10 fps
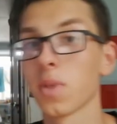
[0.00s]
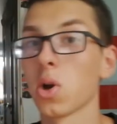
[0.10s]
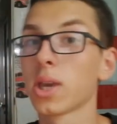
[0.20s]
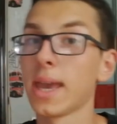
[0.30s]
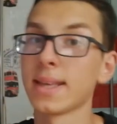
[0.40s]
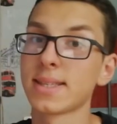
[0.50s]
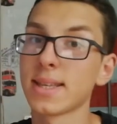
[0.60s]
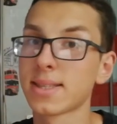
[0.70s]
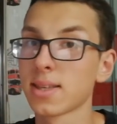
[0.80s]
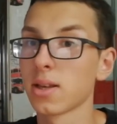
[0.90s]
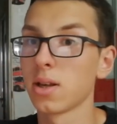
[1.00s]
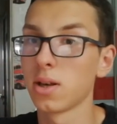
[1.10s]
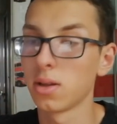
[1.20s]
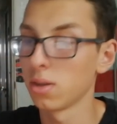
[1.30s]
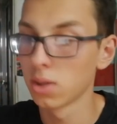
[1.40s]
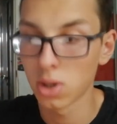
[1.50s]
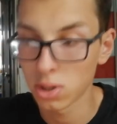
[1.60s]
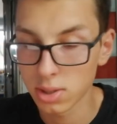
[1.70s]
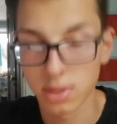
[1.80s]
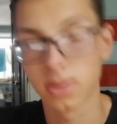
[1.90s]
okay, that's a
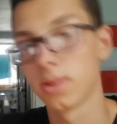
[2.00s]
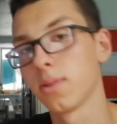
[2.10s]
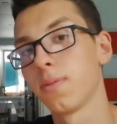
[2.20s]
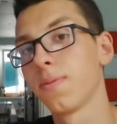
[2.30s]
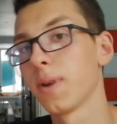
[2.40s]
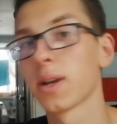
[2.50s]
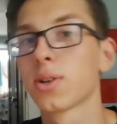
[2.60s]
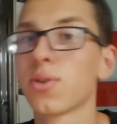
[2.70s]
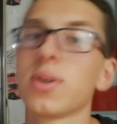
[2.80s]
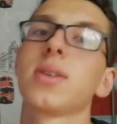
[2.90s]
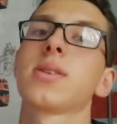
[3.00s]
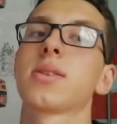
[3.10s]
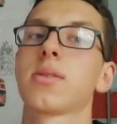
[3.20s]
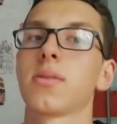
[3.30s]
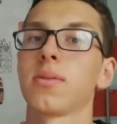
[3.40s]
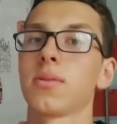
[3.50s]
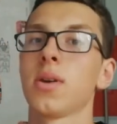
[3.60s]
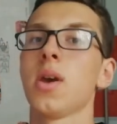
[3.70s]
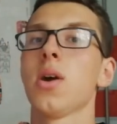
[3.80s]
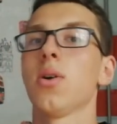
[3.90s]
lot of factories uh,
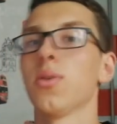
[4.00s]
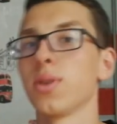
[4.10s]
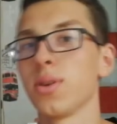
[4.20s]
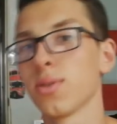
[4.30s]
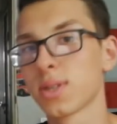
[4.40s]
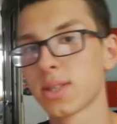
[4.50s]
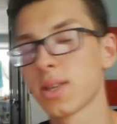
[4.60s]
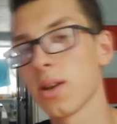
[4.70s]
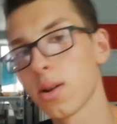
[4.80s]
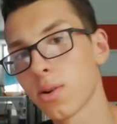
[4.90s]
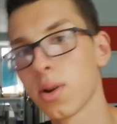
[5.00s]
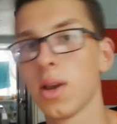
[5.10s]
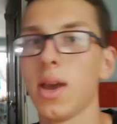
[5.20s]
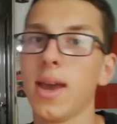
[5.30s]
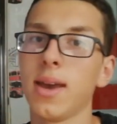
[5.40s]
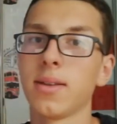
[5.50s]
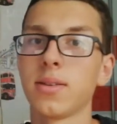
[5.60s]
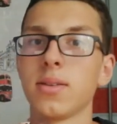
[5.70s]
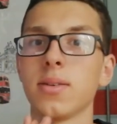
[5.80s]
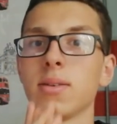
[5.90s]
on USSR
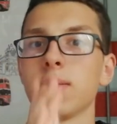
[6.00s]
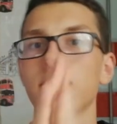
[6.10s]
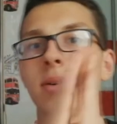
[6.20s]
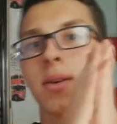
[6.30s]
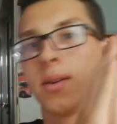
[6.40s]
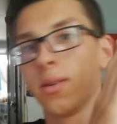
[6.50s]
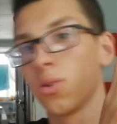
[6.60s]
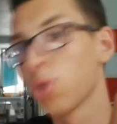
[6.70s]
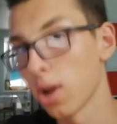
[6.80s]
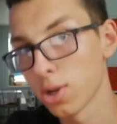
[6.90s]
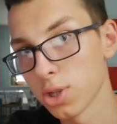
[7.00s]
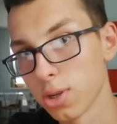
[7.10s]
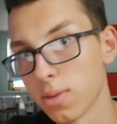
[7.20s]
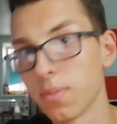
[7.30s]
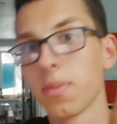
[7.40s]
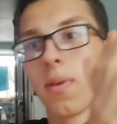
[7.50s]
and uh, Russia